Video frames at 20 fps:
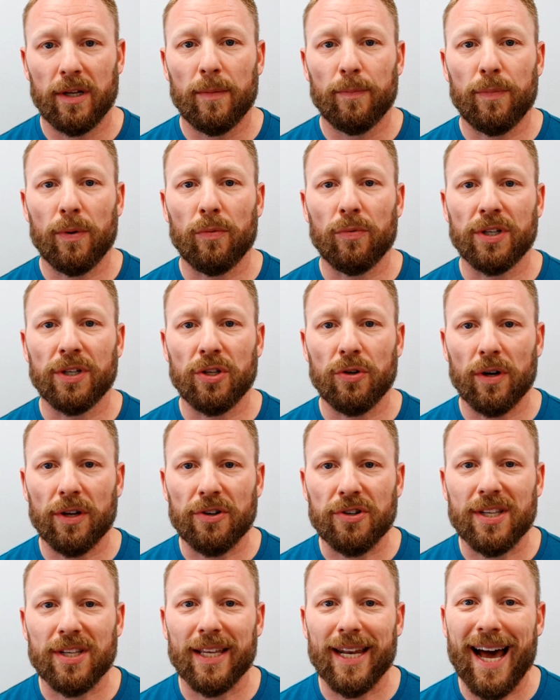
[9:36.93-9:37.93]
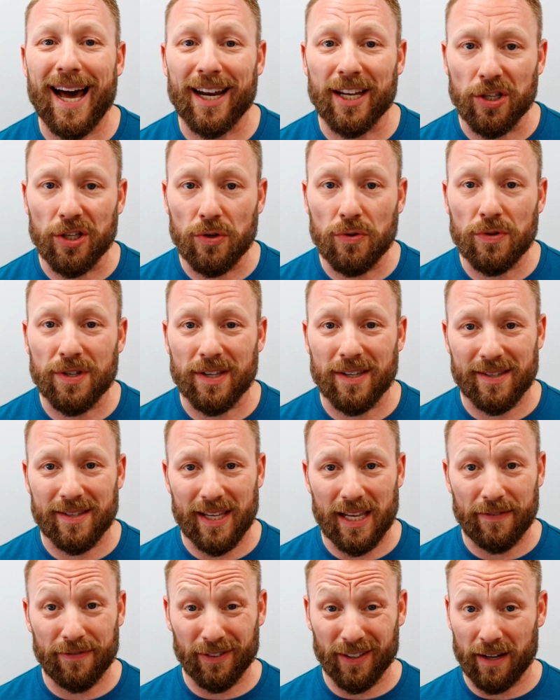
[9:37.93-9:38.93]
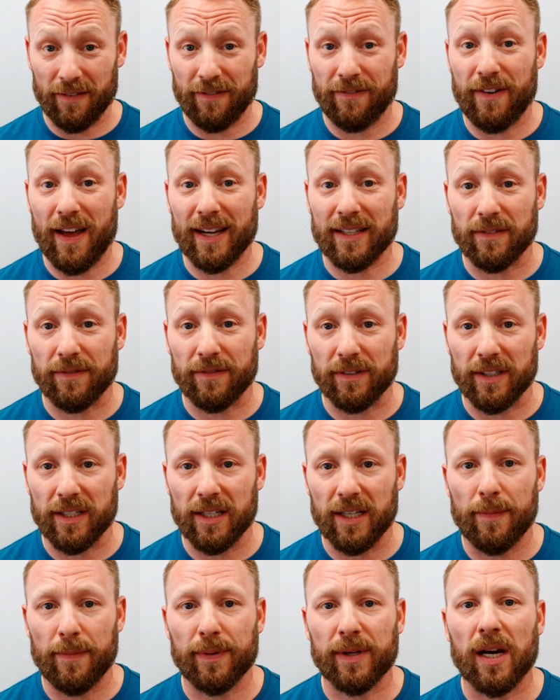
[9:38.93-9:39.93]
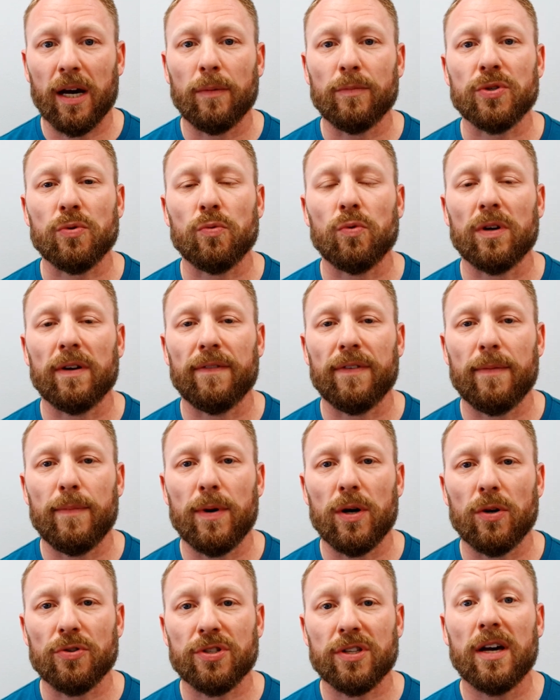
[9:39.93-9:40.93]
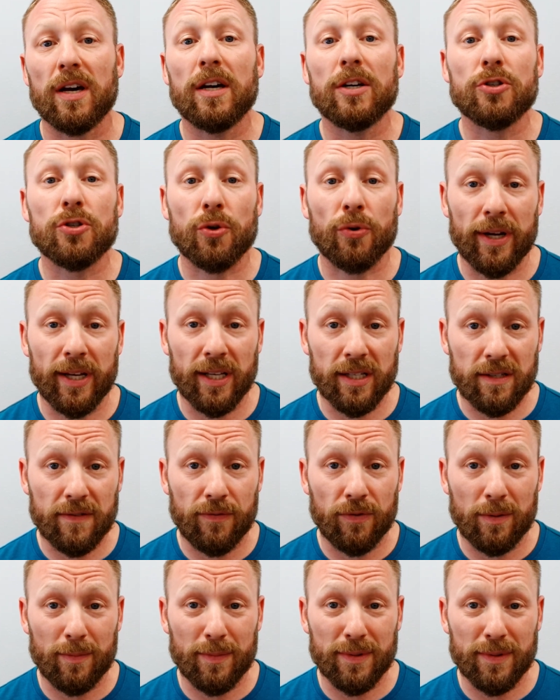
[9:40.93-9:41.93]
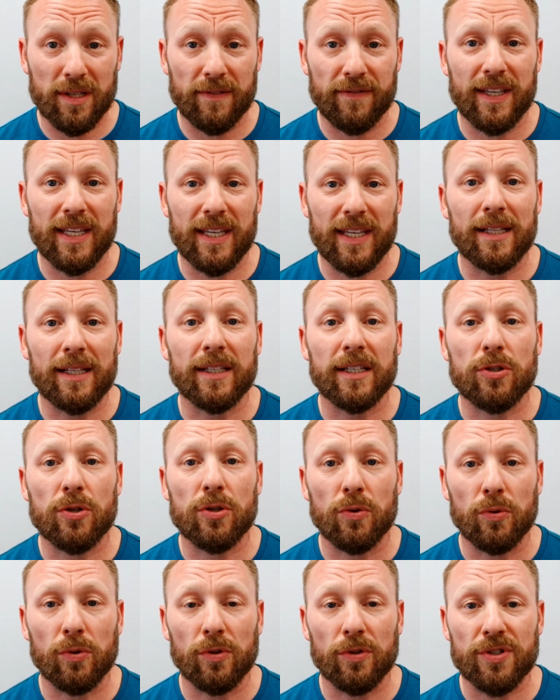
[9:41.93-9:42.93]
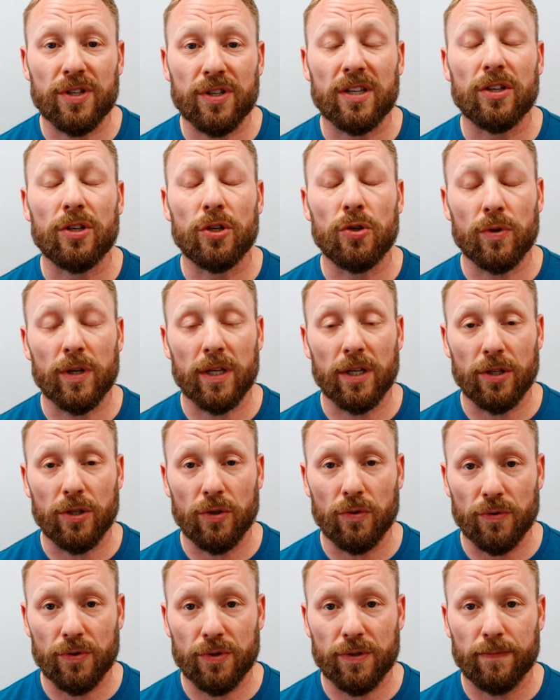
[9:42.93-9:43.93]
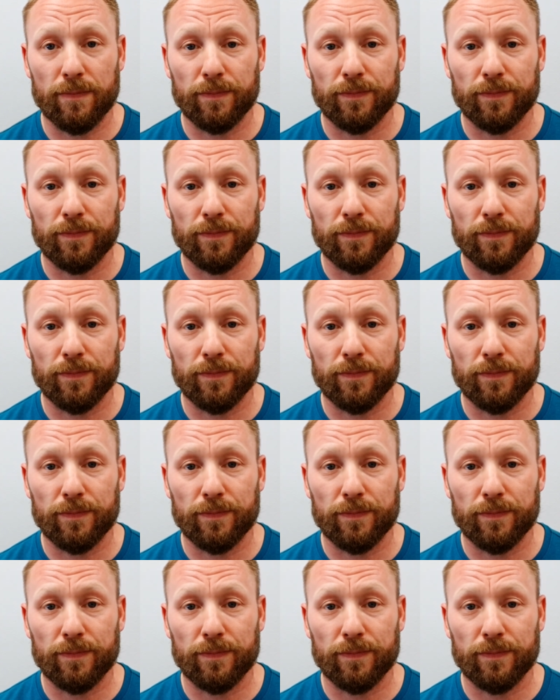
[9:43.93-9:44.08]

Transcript: but when you understand how to use it safely and effectively, it becomes one of the most transformative healing tools you can use.